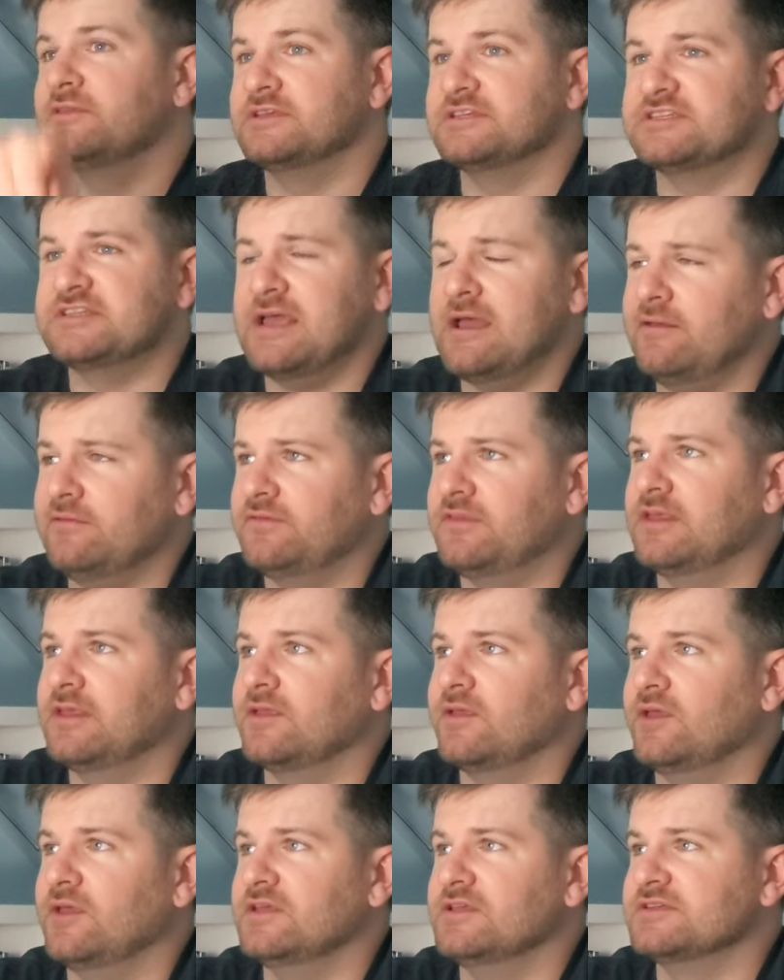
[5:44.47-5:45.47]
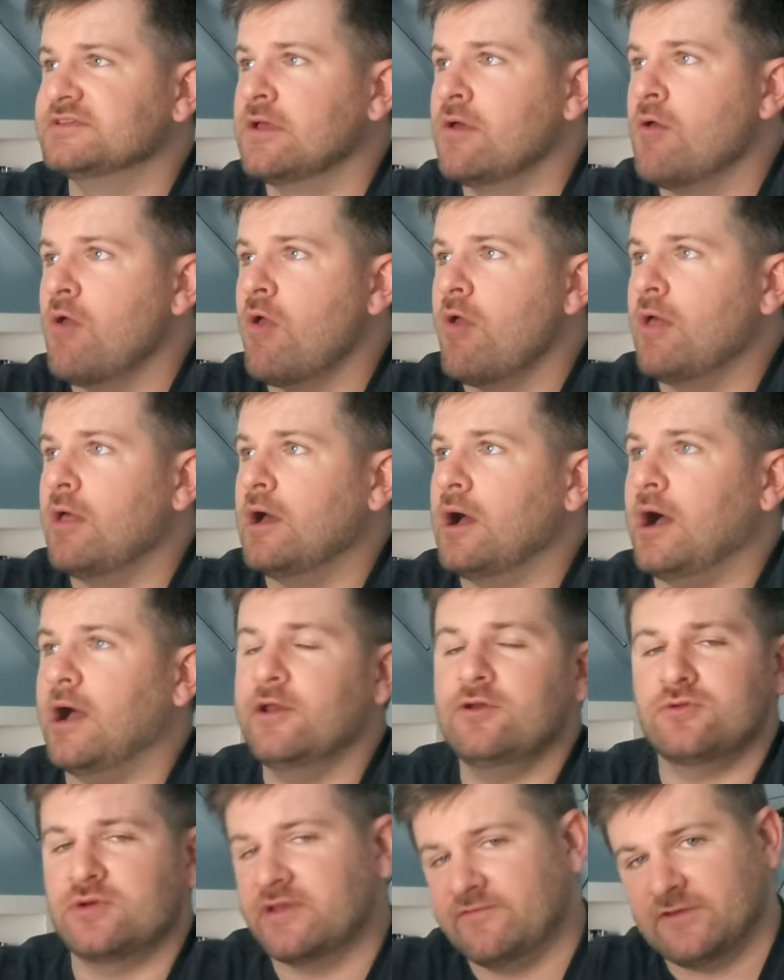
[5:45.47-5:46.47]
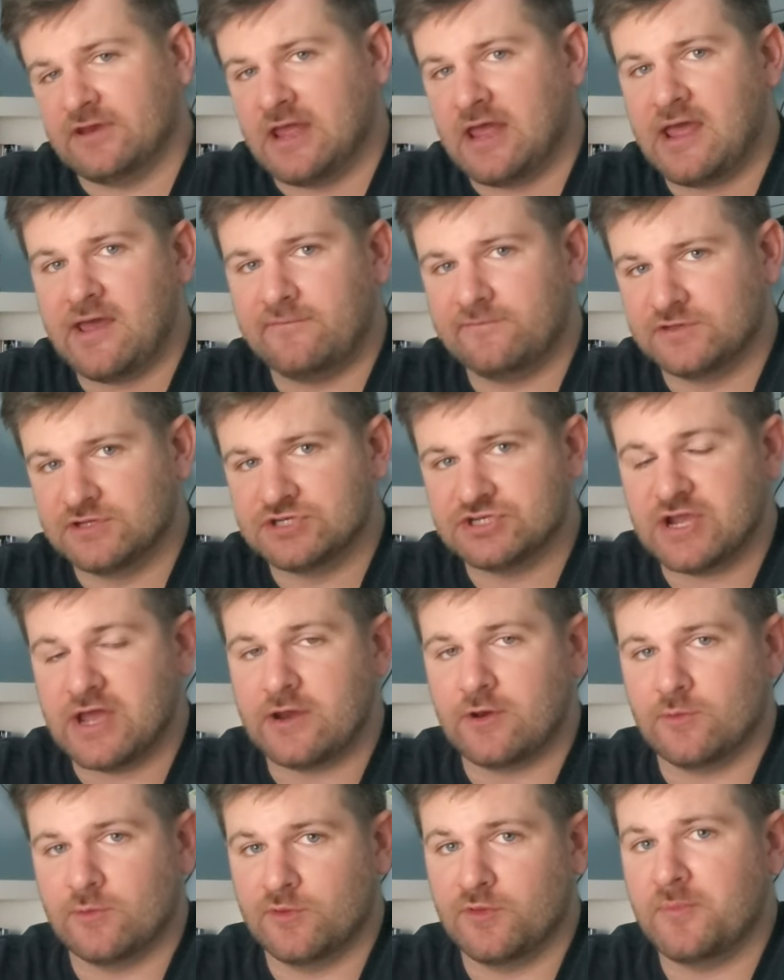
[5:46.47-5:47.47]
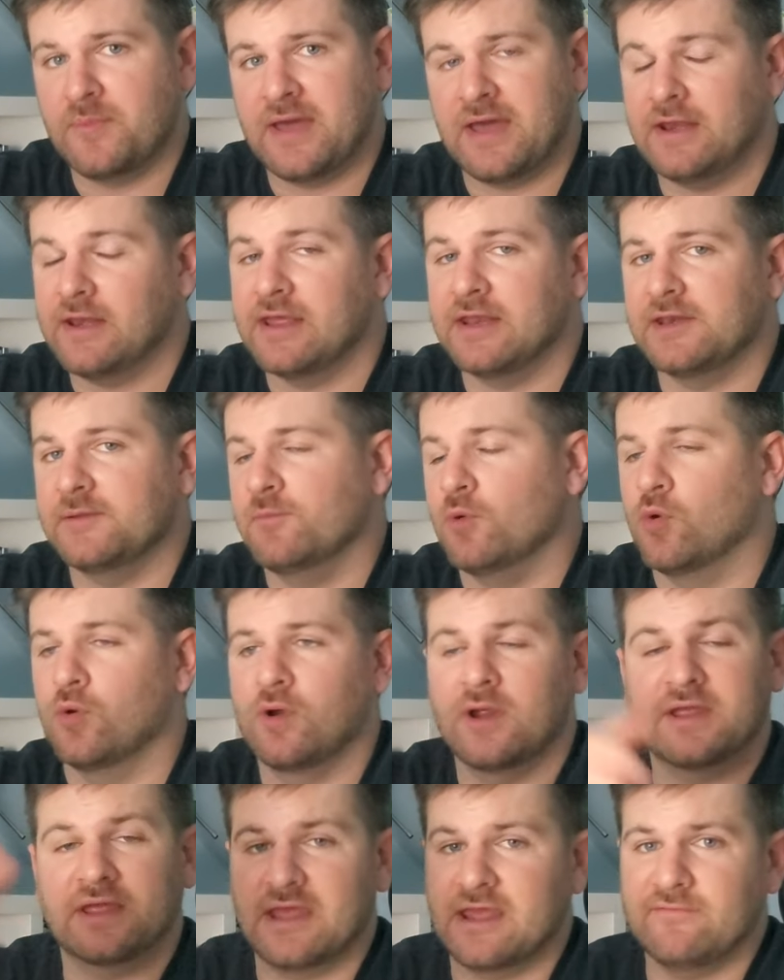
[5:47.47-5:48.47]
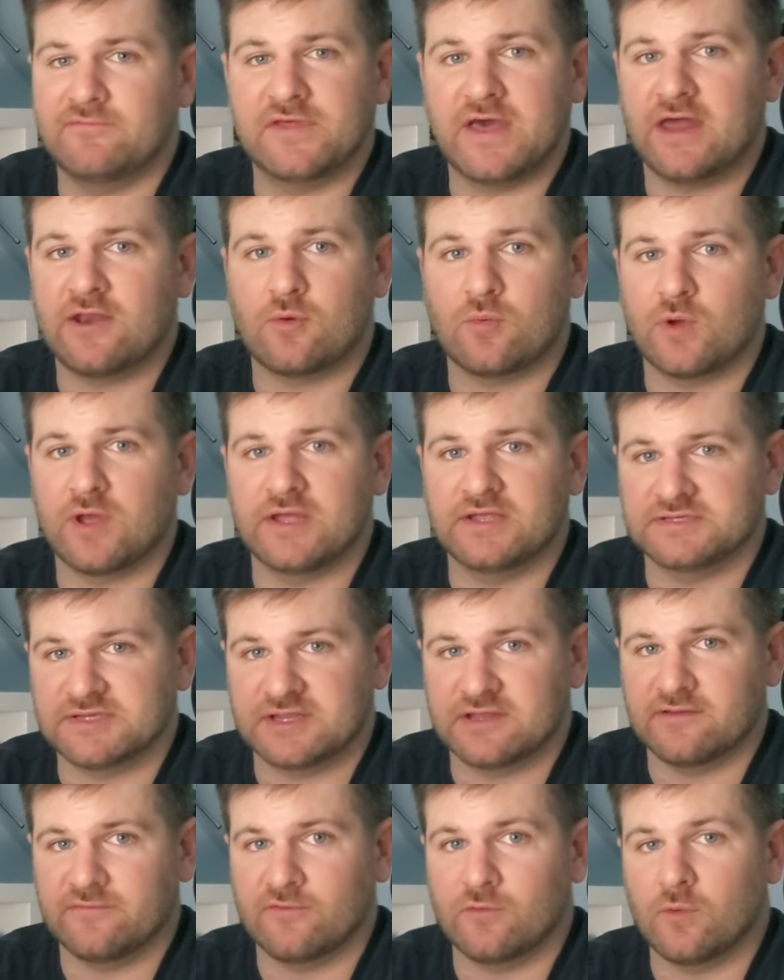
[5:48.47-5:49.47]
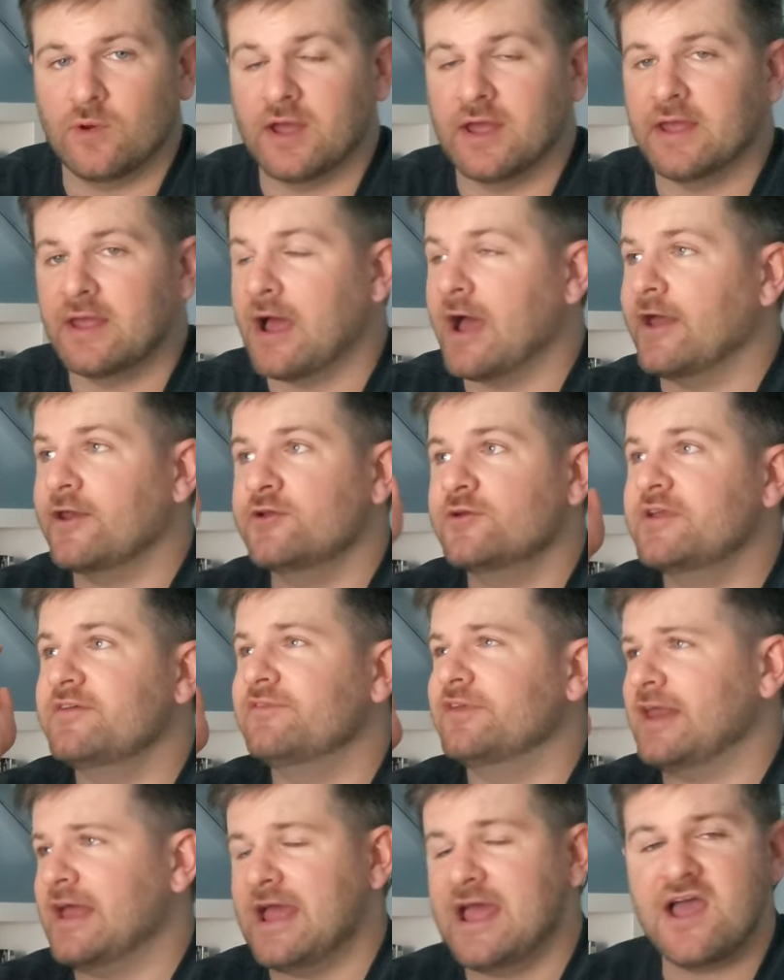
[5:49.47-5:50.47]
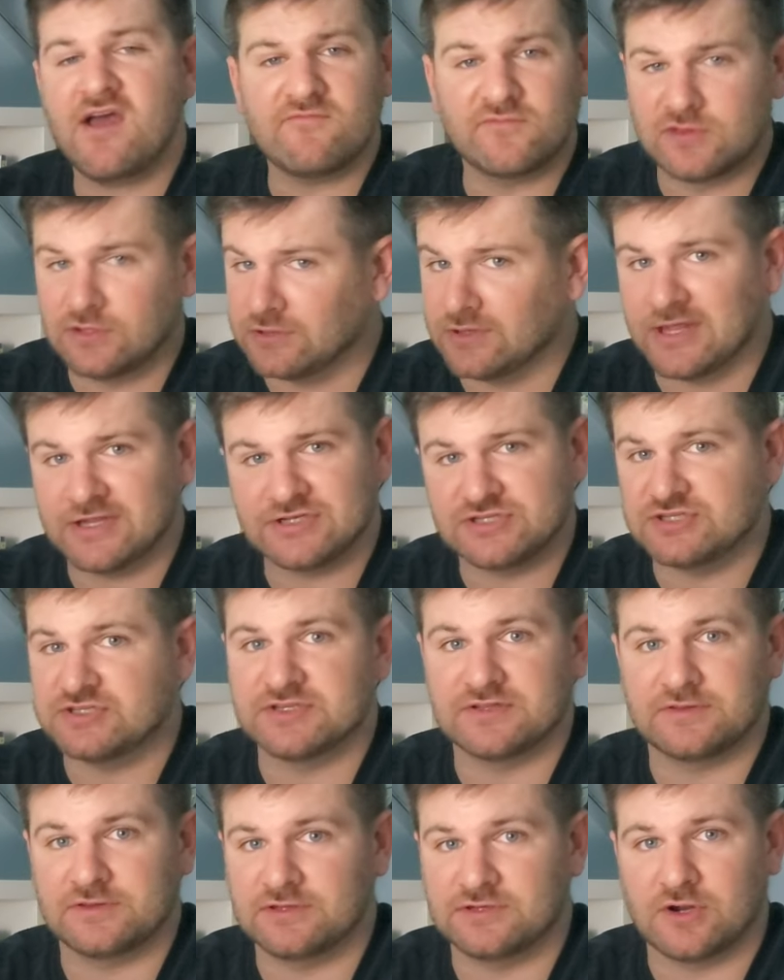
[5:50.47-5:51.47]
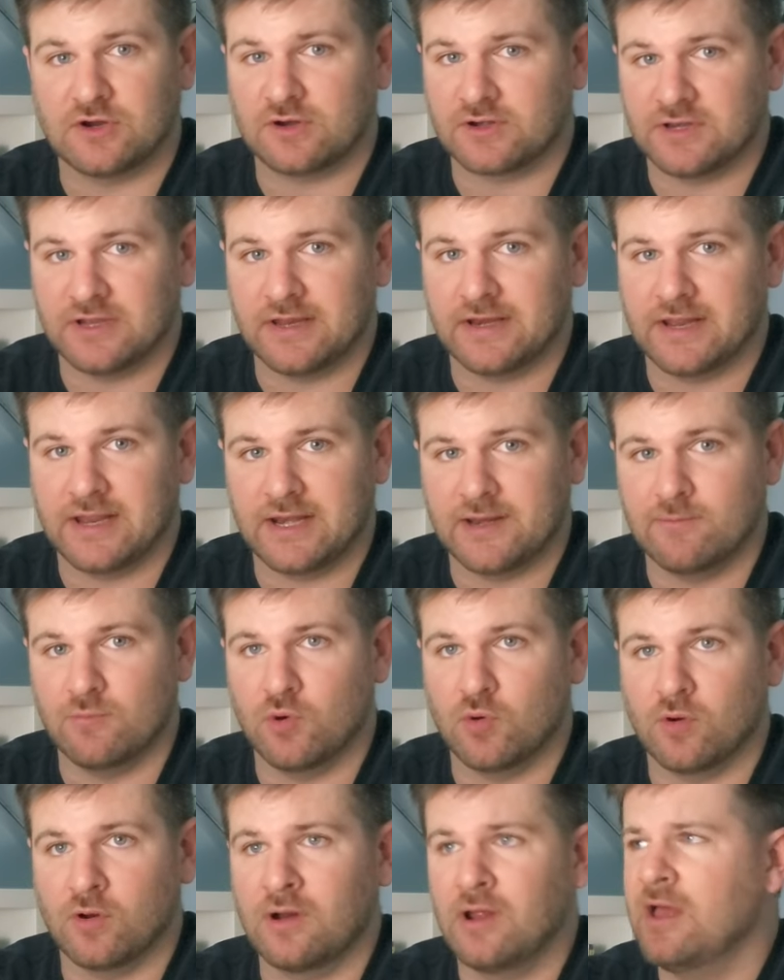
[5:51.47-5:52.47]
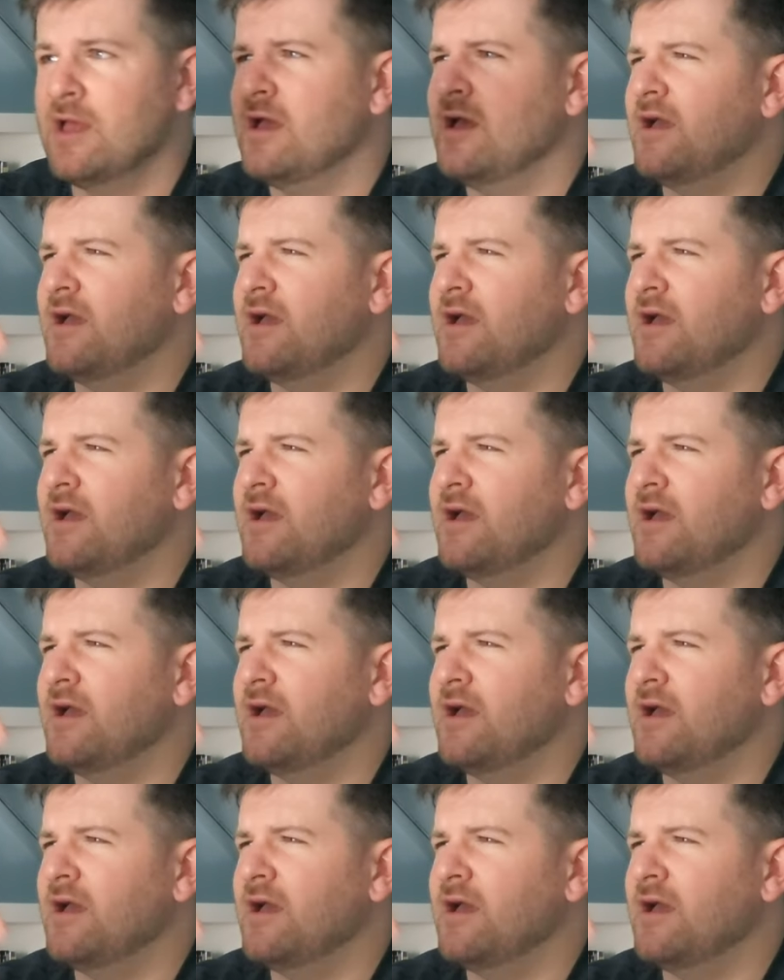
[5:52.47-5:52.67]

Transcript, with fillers: The sad thing is, I don't even have the Shadow of the Bat anymore. I gave that away as a giveaway. I don't even have the Legends of the Dark Knight anymore.